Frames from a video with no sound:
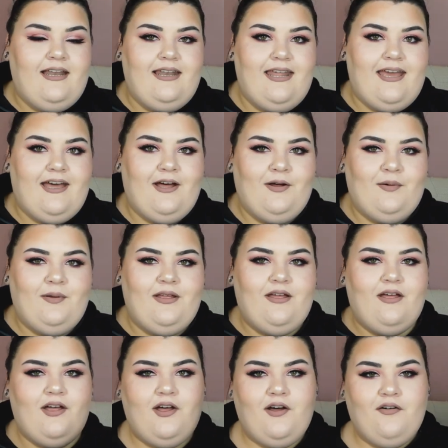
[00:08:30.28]
Now,
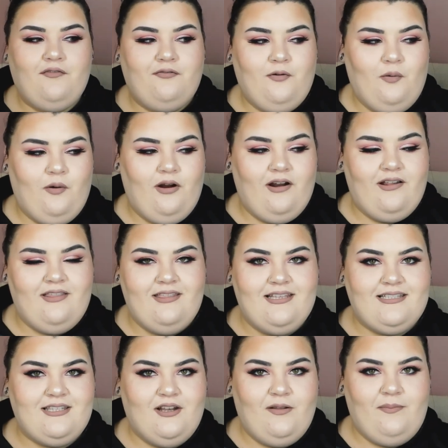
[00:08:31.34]
for
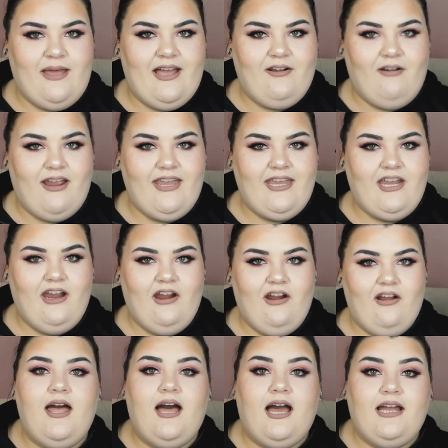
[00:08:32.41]
this little bag right
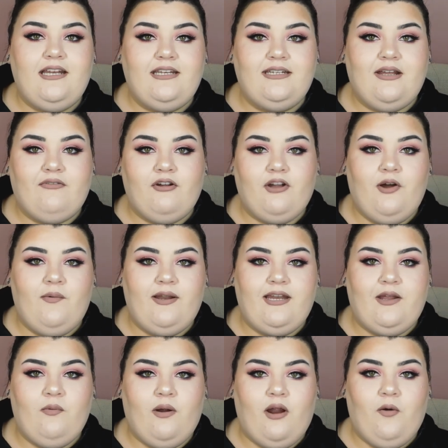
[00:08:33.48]
here, I never go
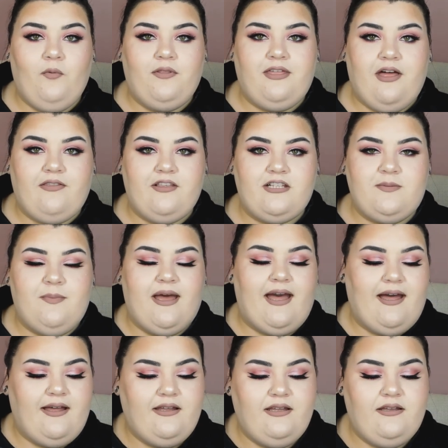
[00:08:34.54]
anywhere without this
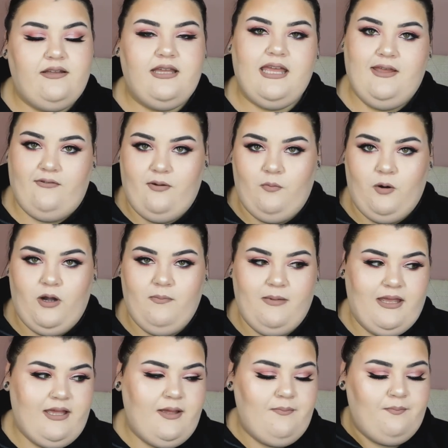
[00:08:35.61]
bag if I'm wearing
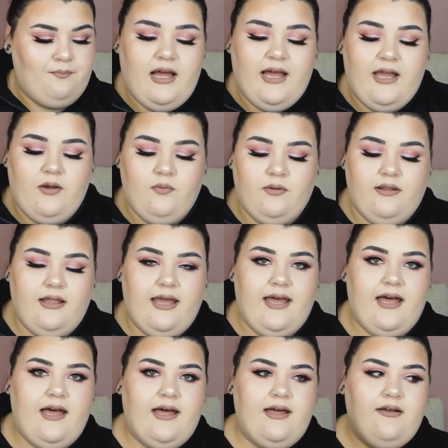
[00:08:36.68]
makeup. I will
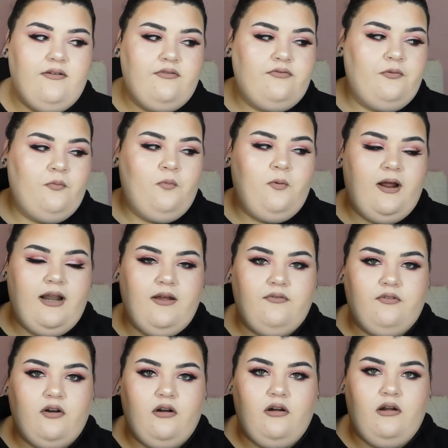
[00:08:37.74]
have
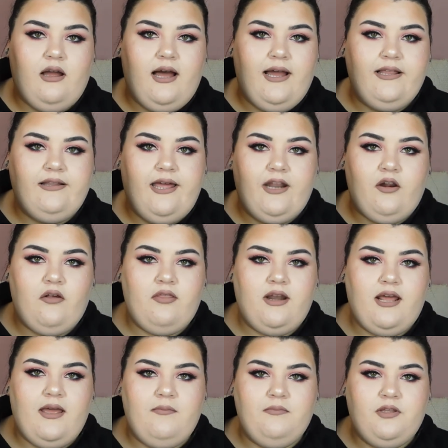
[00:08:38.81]
whatever highlighter that
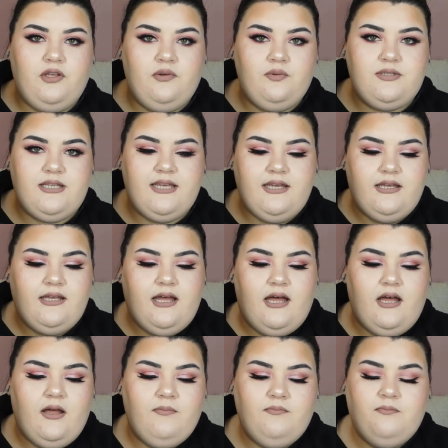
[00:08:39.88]
I'm using.
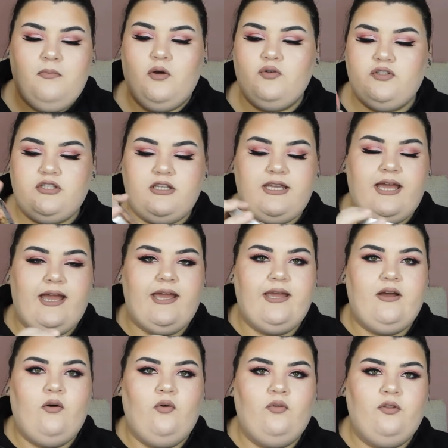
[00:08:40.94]
Um, mostly
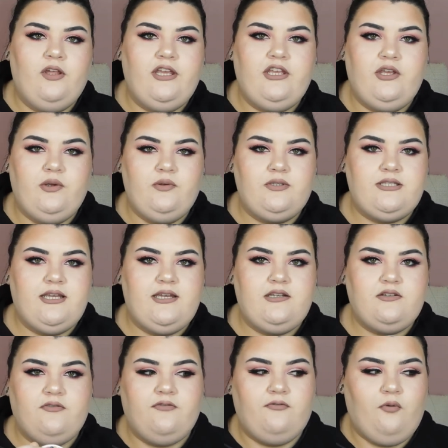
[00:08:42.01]
I only use
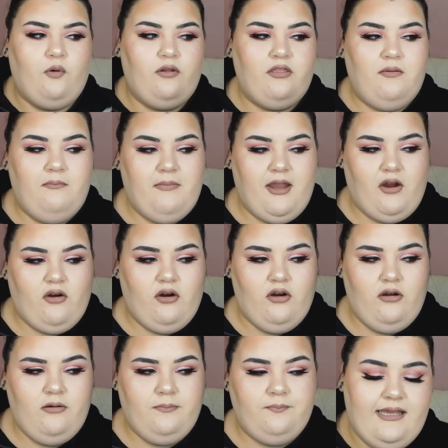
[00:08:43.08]
it for the mirror.